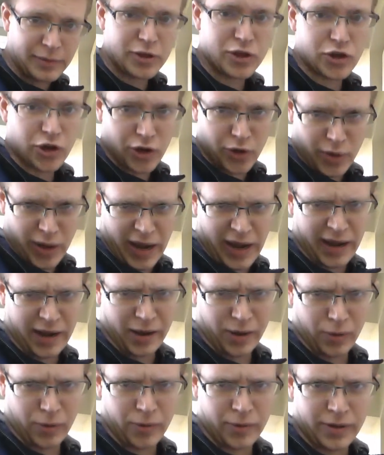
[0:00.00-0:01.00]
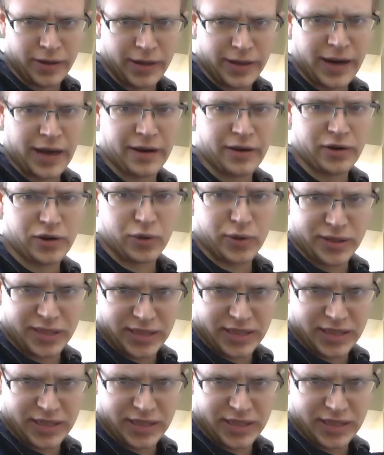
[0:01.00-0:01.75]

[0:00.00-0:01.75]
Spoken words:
me show you how, and how to do it